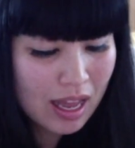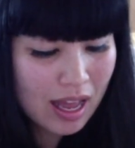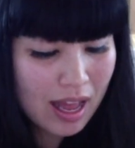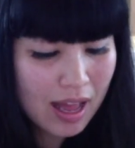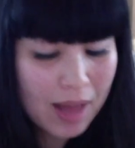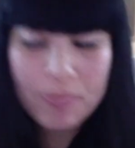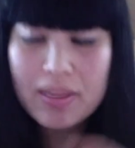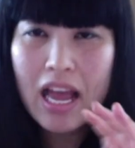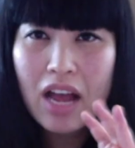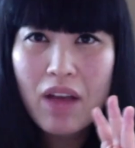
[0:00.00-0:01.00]

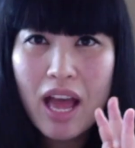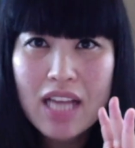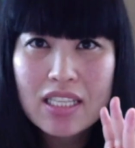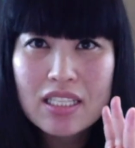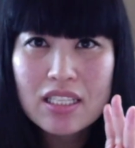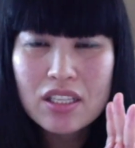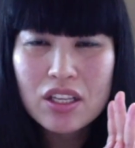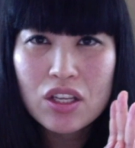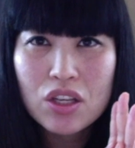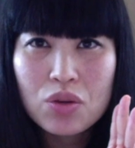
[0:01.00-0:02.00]
Now, as
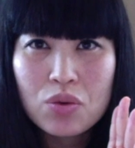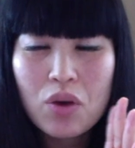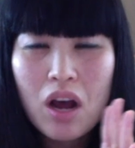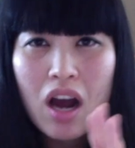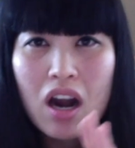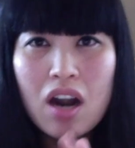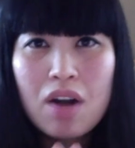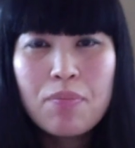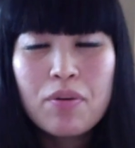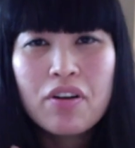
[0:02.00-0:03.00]
you
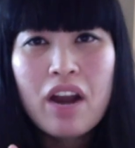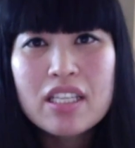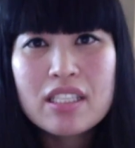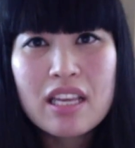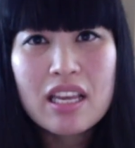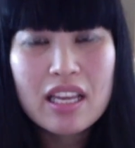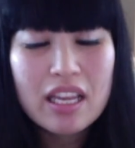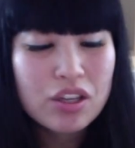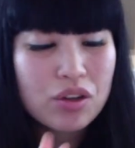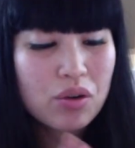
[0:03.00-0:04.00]
are progressing
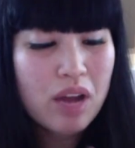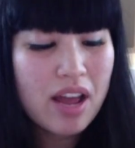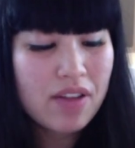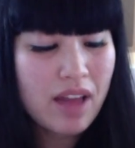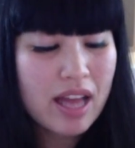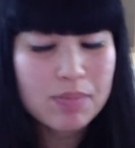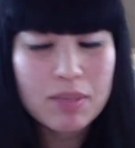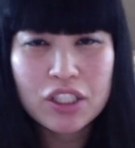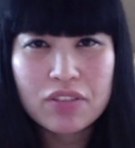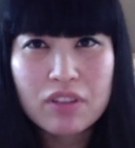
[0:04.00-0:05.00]
and you don't have as
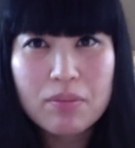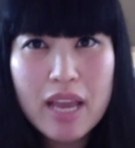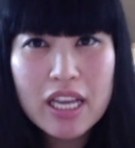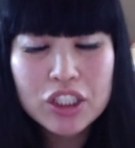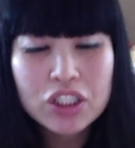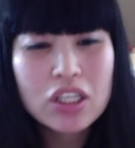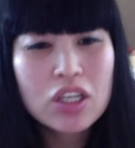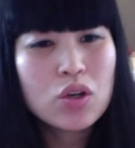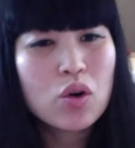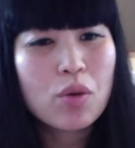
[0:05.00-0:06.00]
much
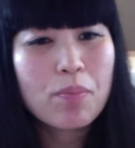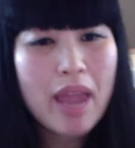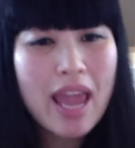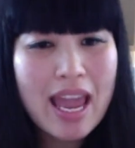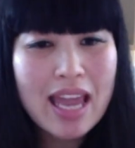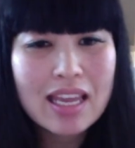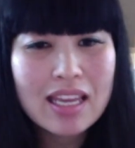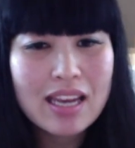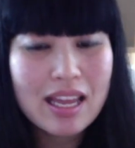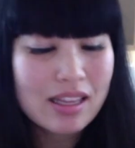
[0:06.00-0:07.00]
inflammation or
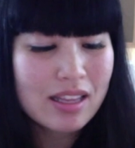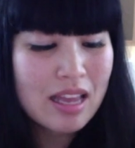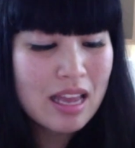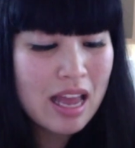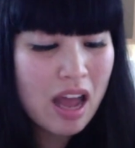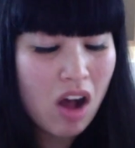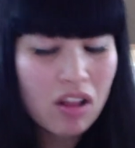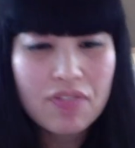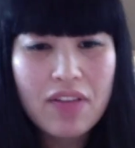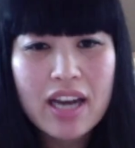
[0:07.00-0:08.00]
pain and
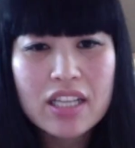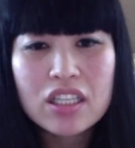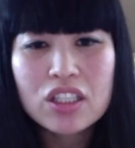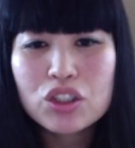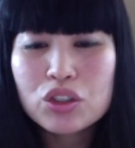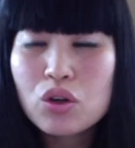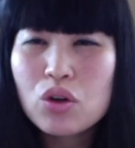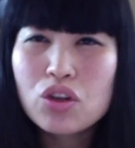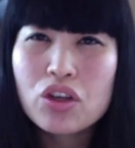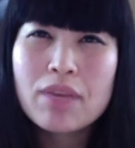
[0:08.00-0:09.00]
all of that is
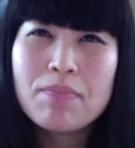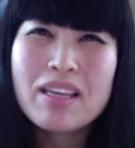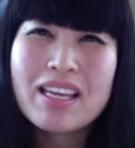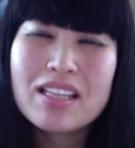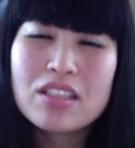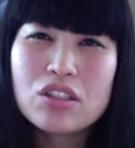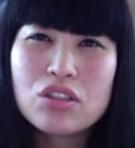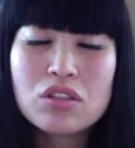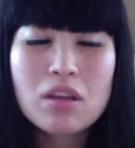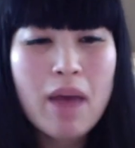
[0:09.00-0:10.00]
controlled, you can begin to
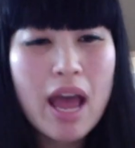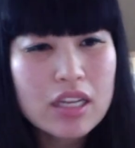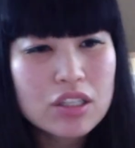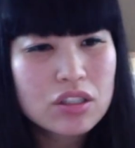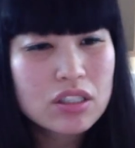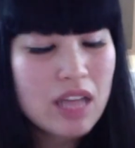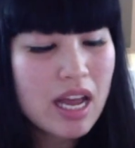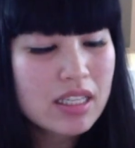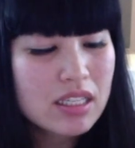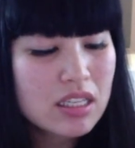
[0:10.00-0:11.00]
do some
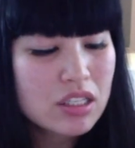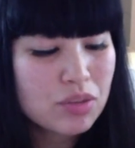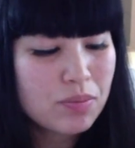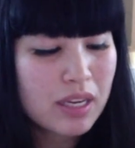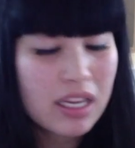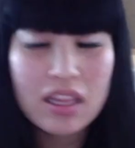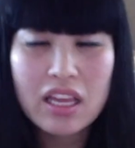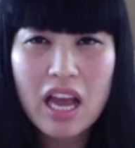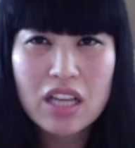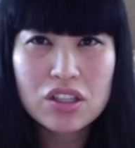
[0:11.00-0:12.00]
exercises. You begin
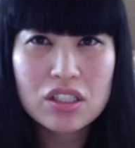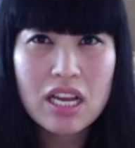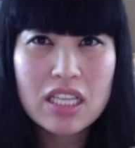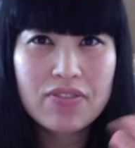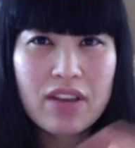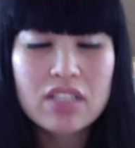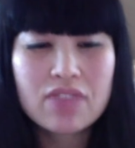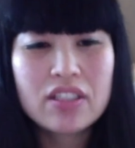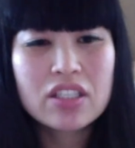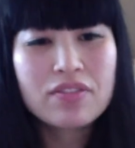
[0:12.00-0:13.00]
the exercise phase
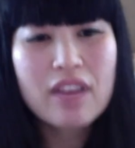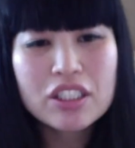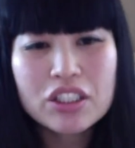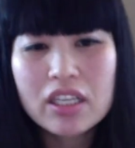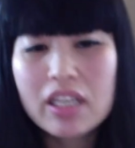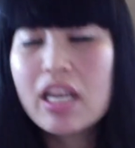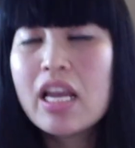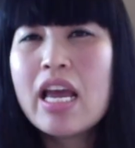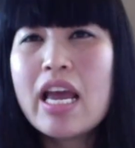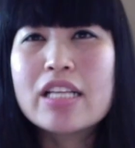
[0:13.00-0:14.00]
of intervention
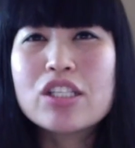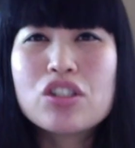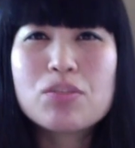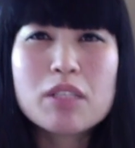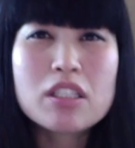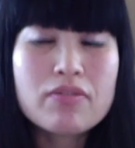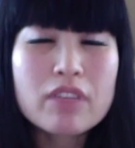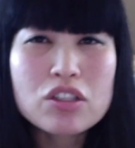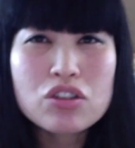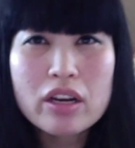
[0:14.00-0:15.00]
and
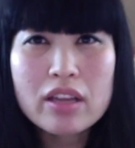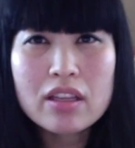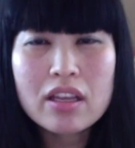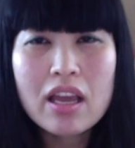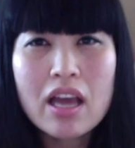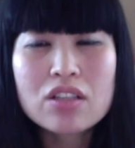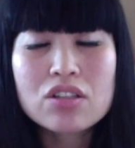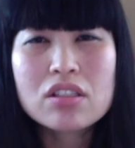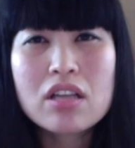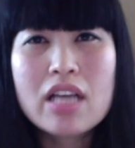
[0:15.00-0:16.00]
specific strengthening
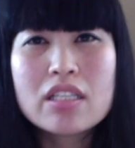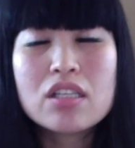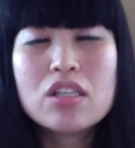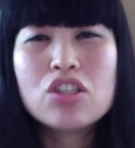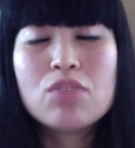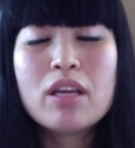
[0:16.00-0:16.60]
exercises.